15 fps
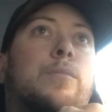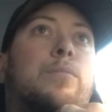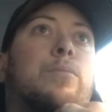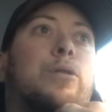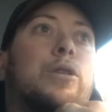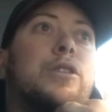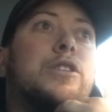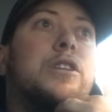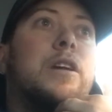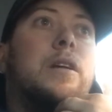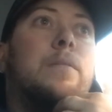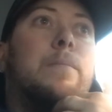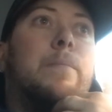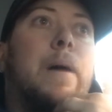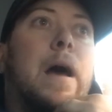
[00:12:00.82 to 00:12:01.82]
push
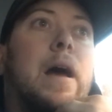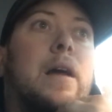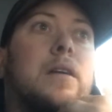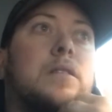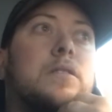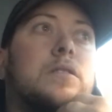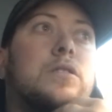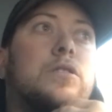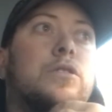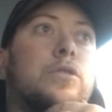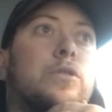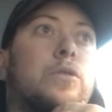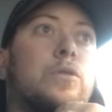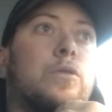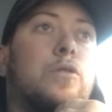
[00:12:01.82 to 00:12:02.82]
it back
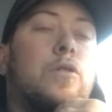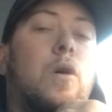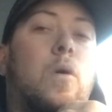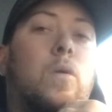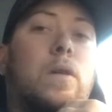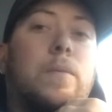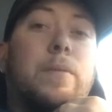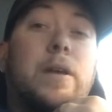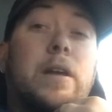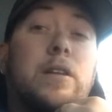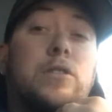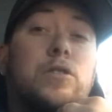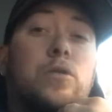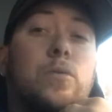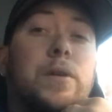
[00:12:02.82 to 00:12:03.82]
to only being
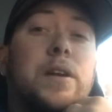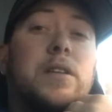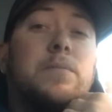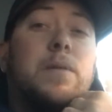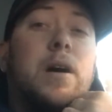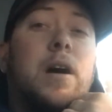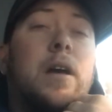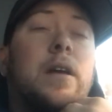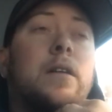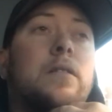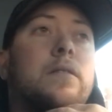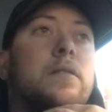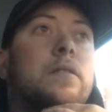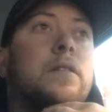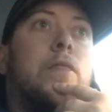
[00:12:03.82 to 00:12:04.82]
2 weeks
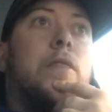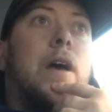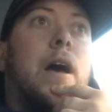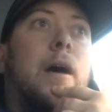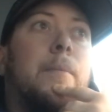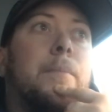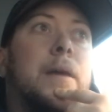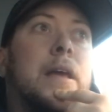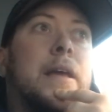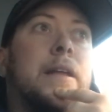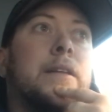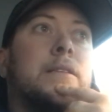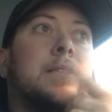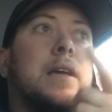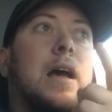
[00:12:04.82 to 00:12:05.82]
behind. That
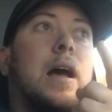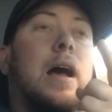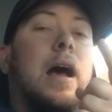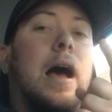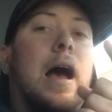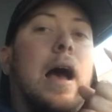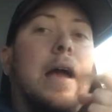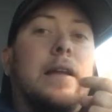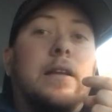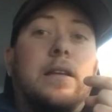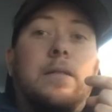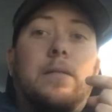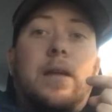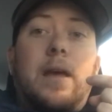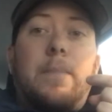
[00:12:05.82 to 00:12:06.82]
means I need
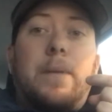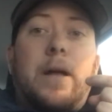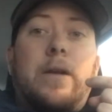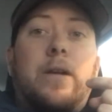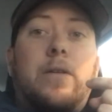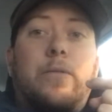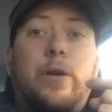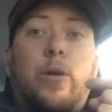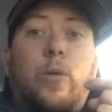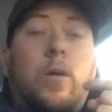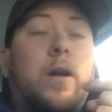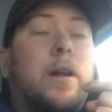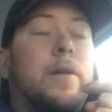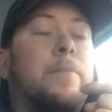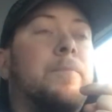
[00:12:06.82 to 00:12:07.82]
to get better at
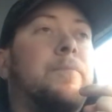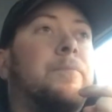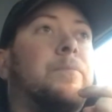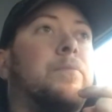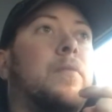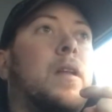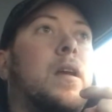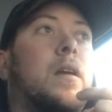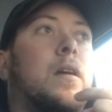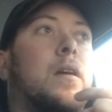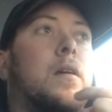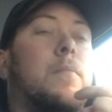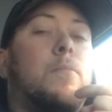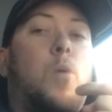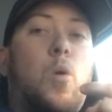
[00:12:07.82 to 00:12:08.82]
recording
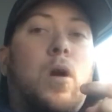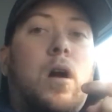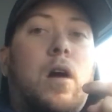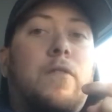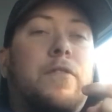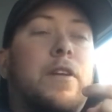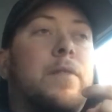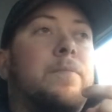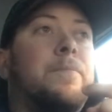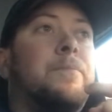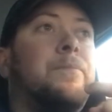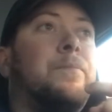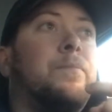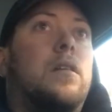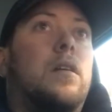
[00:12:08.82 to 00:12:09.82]
more often.
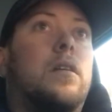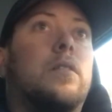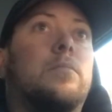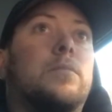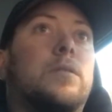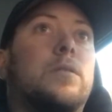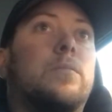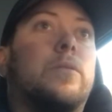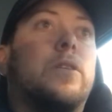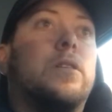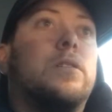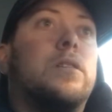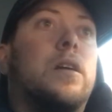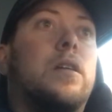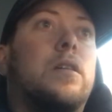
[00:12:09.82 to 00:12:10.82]
I'm super
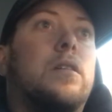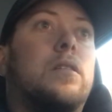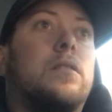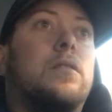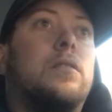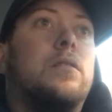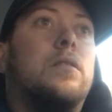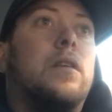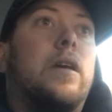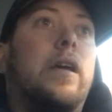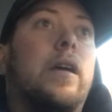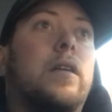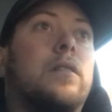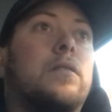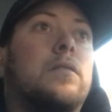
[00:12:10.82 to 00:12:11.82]
excited
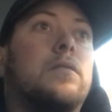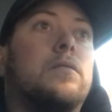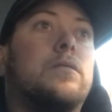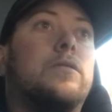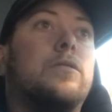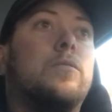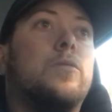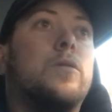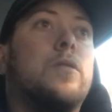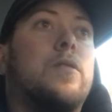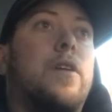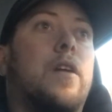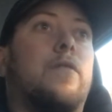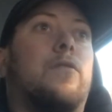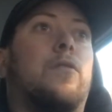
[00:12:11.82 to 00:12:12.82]
and super
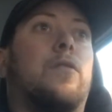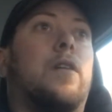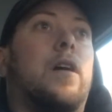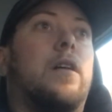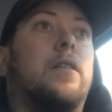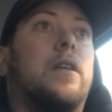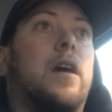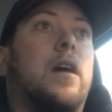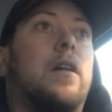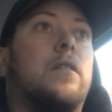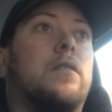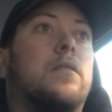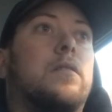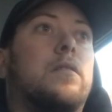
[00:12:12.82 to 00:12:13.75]
thankful that Dad